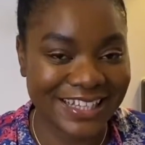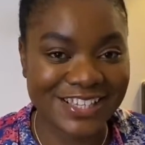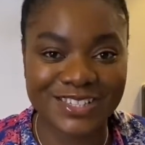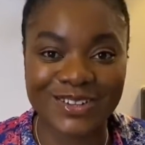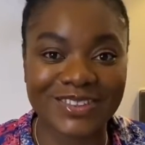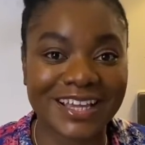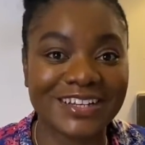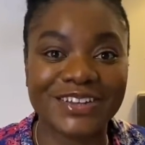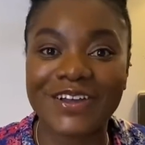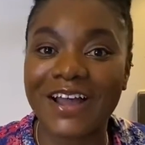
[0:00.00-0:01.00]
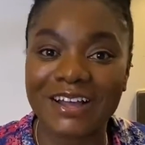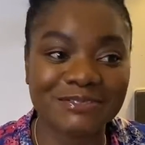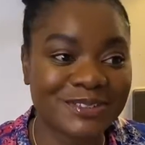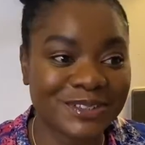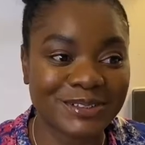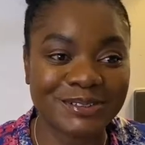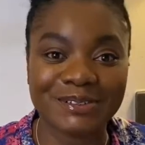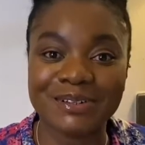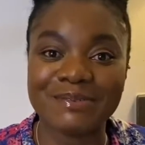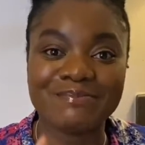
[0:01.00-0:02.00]
So then you have to,
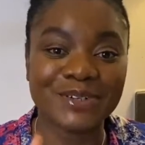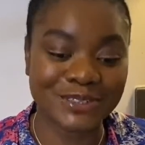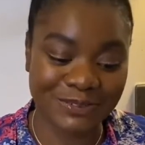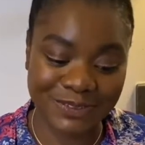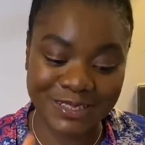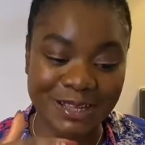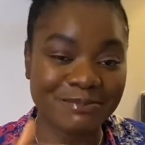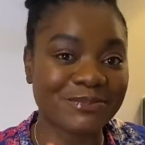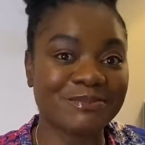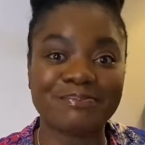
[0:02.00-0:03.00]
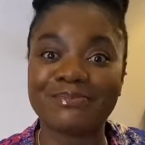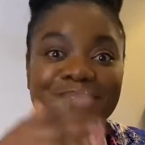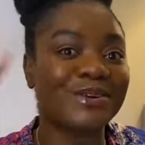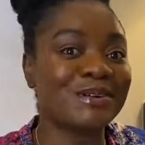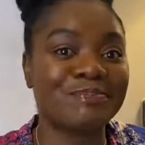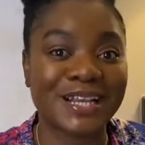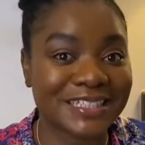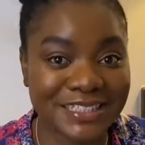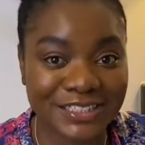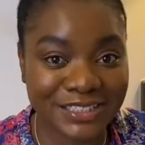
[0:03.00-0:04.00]
most of the time, go
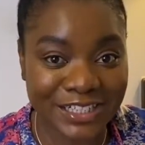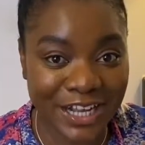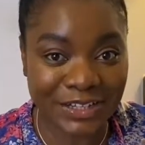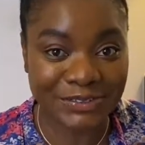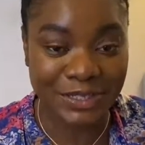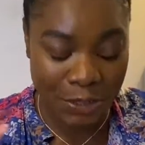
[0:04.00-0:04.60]
place this child